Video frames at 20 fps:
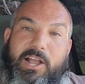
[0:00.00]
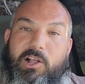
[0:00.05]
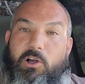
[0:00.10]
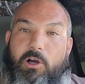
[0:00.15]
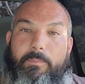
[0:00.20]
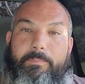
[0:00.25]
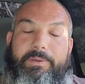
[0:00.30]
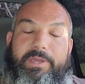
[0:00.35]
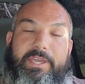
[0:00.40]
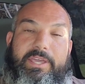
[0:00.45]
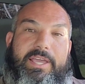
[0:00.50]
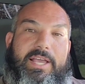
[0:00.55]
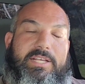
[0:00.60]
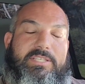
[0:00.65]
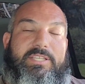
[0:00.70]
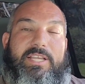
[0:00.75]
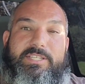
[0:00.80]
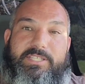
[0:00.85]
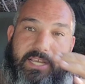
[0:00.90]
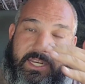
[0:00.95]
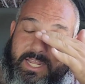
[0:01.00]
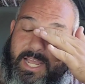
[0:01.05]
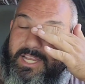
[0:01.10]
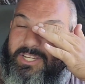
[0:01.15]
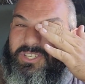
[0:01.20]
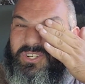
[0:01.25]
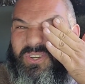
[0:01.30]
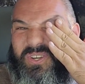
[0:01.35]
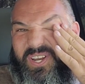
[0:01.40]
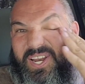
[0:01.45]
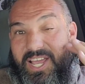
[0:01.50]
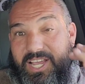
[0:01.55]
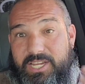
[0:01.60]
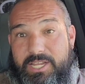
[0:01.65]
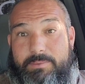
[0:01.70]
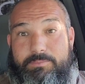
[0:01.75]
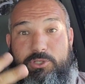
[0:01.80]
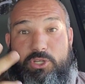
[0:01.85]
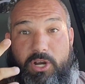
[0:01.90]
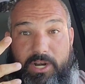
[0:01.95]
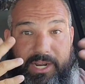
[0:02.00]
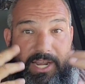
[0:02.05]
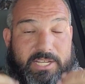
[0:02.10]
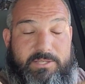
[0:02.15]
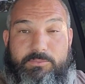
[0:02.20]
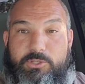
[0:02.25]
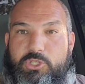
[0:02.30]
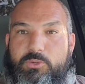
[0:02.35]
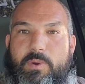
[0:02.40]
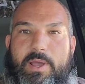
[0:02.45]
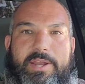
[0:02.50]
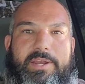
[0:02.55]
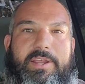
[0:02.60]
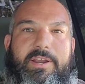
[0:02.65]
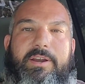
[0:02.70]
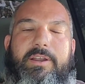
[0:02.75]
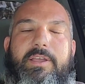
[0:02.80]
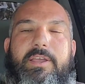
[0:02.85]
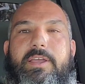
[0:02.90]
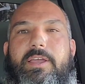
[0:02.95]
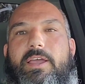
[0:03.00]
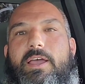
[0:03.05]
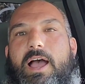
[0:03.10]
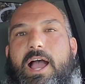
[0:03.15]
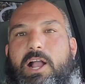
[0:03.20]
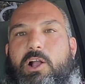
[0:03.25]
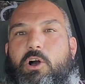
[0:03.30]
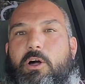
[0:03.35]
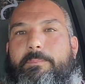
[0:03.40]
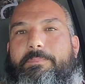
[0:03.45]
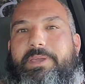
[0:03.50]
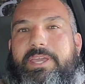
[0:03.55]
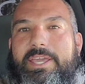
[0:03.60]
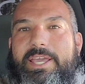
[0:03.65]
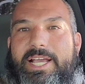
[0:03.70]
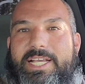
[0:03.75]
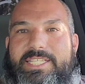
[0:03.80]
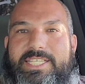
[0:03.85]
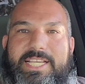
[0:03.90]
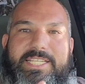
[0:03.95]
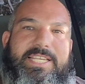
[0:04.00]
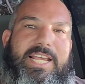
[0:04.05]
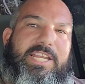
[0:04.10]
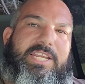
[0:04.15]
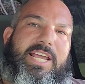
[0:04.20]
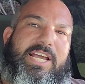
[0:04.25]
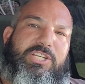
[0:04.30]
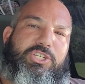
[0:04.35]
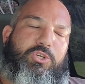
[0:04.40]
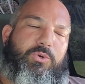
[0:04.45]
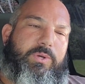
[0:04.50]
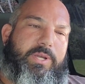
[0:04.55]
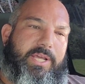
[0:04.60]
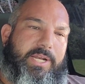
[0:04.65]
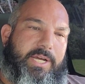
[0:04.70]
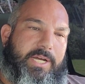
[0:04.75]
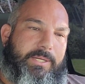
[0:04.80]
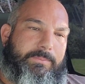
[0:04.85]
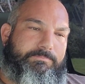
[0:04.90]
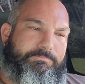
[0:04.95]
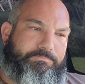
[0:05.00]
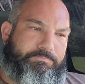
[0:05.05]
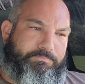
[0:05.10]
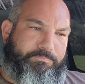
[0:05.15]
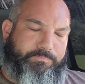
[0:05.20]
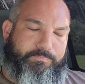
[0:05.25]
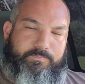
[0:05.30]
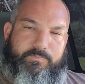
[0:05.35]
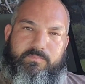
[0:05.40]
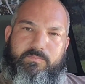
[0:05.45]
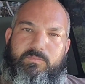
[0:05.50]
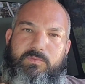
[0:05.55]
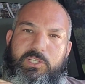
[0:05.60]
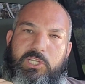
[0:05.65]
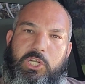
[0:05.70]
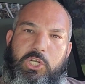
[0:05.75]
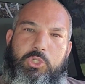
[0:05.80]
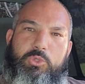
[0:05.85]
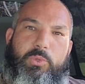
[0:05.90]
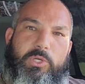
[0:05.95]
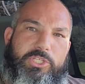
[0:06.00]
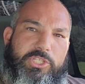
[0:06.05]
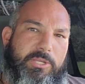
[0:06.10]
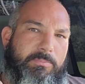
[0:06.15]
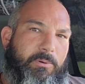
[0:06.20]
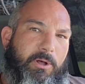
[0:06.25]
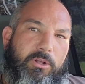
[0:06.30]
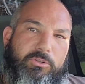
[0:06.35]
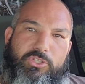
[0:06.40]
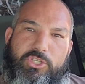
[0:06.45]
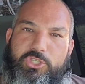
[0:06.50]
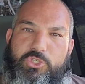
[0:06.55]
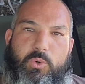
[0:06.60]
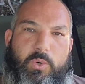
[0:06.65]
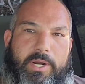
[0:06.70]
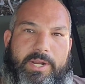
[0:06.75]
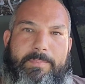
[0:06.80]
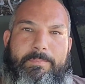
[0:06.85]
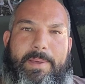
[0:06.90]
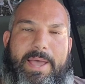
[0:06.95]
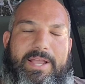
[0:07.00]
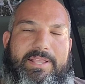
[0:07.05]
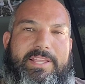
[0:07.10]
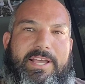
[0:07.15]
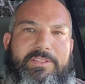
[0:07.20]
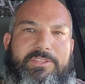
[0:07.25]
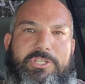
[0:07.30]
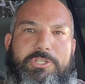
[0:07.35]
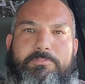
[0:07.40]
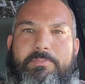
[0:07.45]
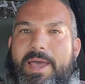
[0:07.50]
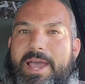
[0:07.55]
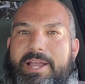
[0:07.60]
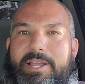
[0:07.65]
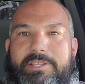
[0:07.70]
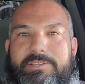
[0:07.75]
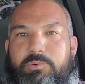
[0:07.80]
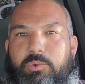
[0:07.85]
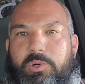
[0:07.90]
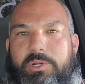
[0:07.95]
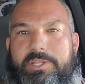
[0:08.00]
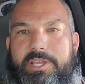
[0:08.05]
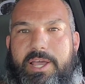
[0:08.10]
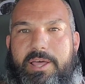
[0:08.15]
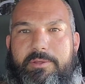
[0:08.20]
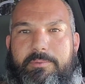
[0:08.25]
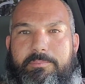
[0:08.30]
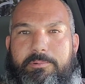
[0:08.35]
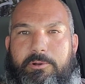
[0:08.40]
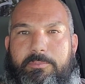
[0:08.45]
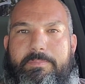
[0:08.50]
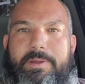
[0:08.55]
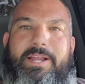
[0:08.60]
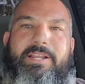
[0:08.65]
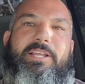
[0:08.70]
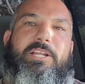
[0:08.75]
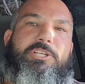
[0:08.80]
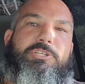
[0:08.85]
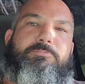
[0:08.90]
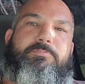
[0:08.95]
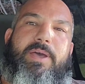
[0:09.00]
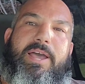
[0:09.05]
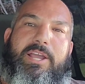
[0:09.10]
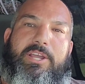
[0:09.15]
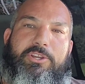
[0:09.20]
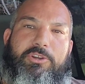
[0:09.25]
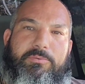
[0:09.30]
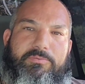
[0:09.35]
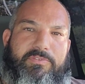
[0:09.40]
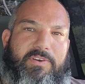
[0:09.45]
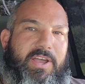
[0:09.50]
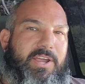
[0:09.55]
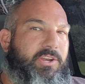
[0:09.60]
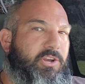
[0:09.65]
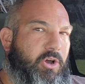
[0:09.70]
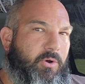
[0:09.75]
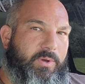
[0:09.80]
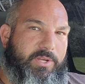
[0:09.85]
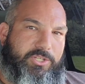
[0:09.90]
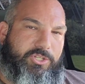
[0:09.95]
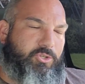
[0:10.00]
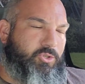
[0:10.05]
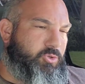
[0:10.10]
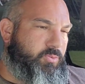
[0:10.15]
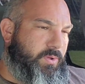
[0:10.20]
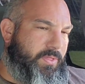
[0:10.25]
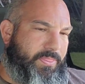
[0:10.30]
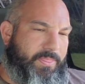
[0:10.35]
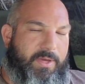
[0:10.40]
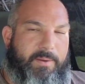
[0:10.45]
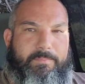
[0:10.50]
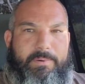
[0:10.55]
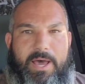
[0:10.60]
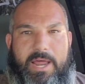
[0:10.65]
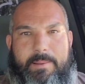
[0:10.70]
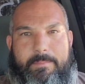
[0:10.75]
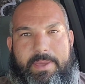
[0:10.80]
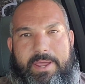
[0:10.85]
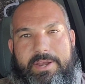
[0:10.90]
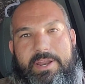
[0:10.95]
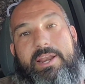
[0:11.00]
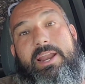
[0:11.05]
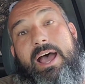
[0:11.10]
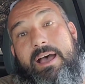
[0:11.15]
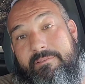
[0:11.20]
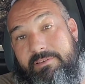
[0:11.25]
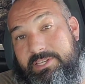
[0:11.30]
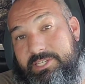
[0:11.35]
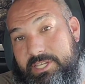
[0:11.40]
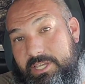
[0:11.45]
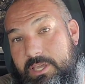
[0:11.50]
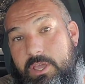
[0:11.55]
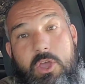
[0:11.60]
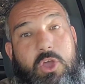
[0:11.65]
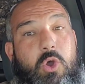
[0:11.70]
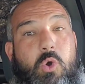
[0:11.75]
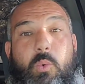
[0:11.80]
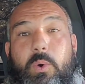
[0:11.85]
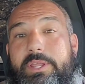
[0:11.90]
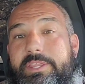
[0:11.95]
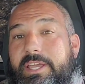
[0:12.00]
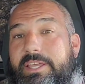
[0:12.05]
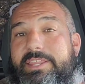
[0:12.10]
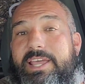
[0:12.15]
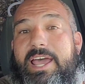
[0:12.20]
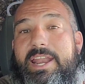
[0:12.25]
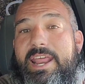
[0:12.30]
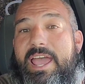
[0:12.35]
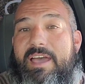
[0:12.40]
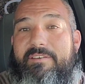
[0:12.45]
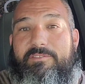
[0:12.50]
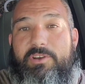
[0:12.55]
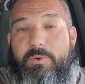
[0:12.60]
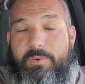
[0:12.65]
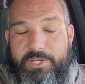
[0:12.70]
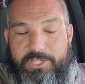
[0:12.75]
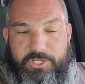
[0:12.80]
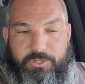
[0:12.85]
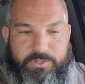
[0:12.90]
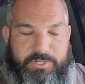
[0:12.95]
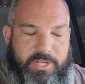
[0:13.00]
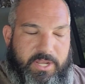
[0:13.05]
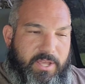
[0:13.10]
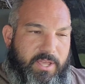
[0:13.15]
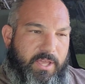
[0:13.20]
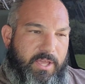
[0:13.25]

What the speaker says: I called BES. They said, yes, you can. I'm sorry, guys. I'm sweating here. I called BES. They said, yes, you can switch the bolt, just torque it back down the spec and torque the other bolt back down the spec, and you're fine. No issues with the bottom end. And obviously, we did that and have no issues.